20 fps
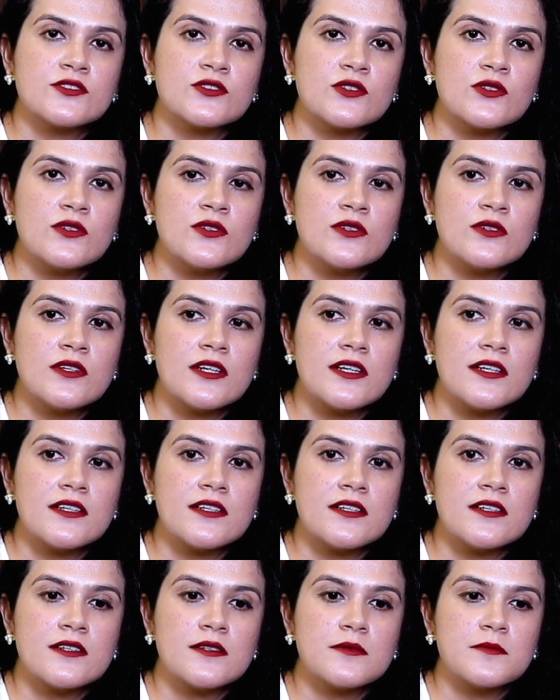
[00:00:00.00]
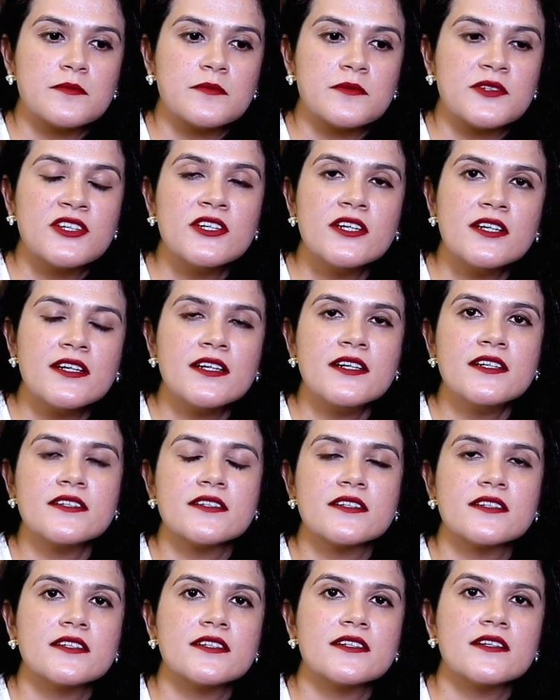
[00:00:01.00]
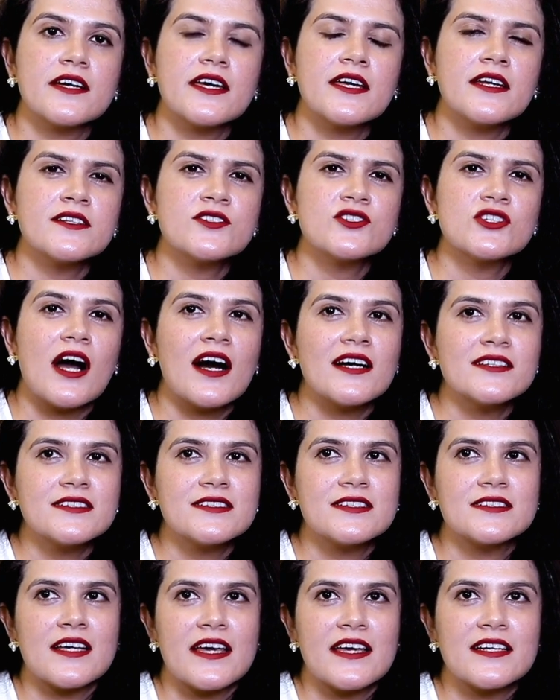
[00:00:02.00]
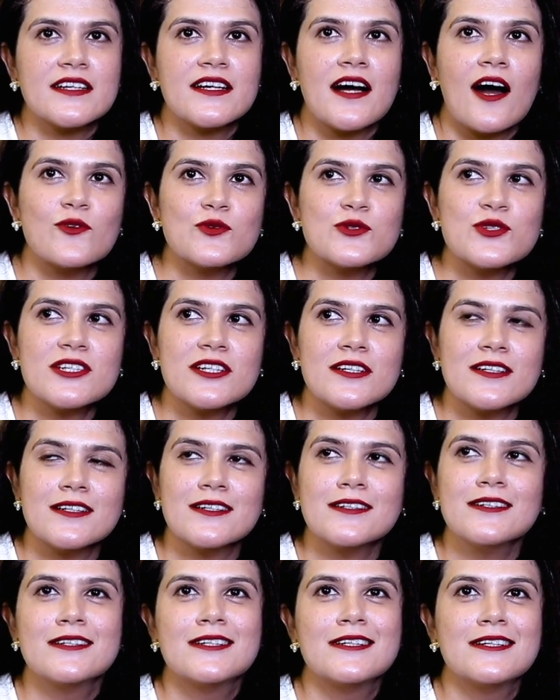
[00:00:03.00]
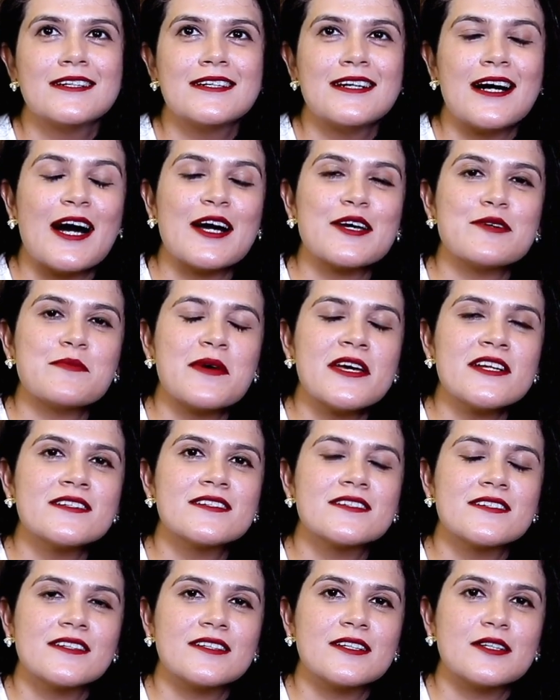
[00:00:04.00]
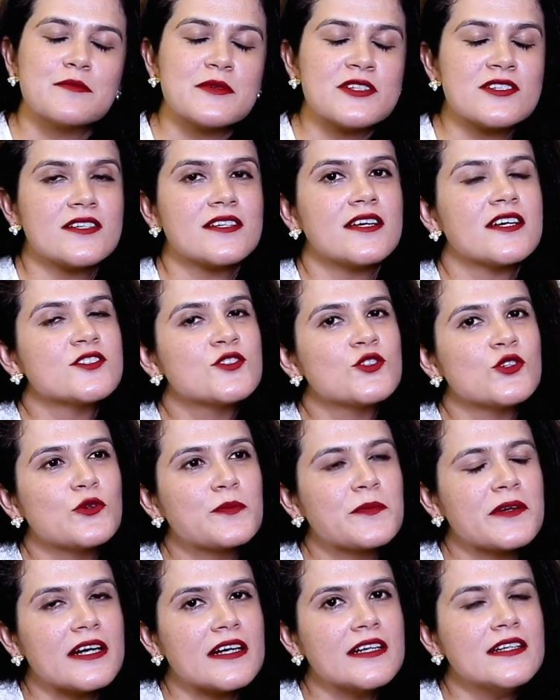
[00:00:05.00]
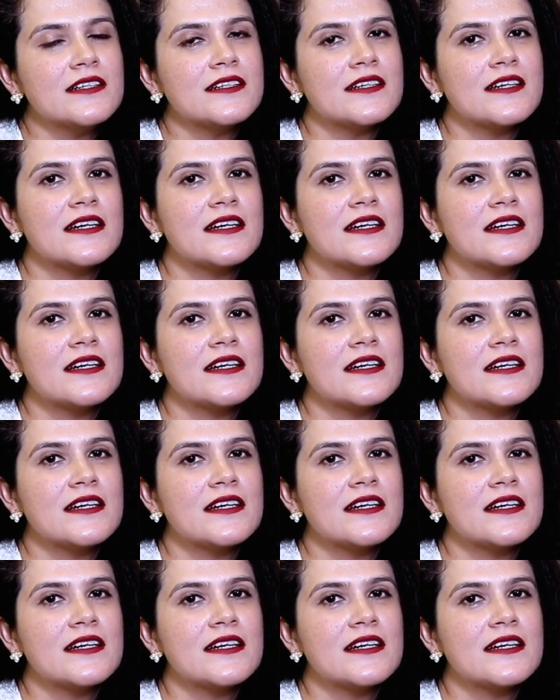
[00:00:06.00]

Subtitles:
So here, in a chance encounter, I met Mr. Yash Chopra.